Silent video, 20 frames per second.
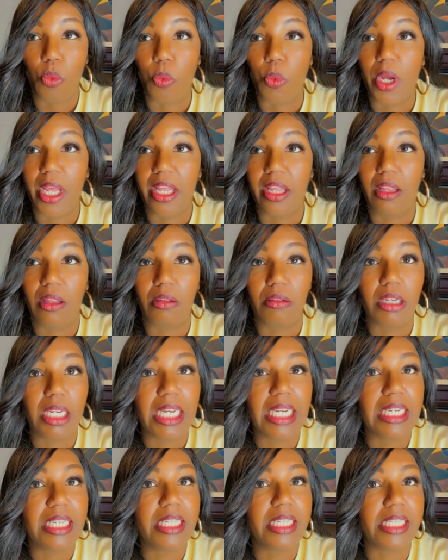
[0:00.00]
Well,
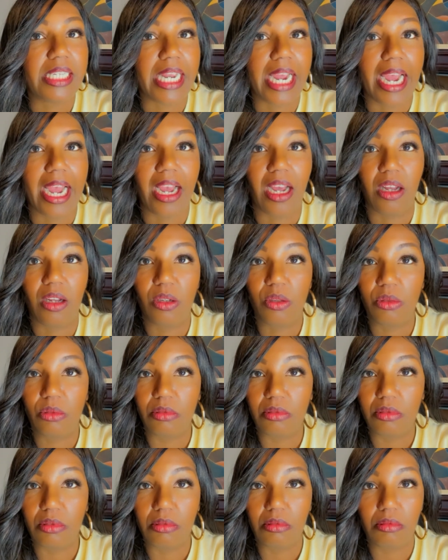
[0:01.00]
he's
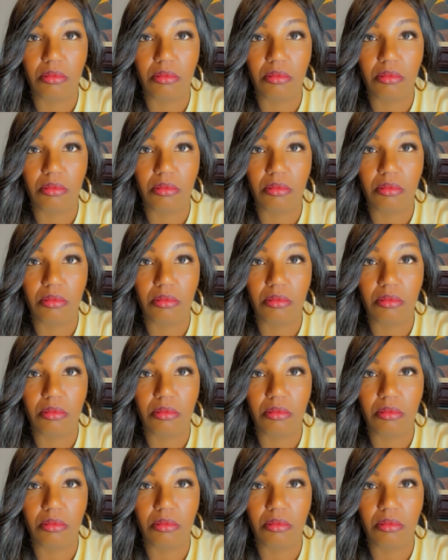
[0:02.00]
out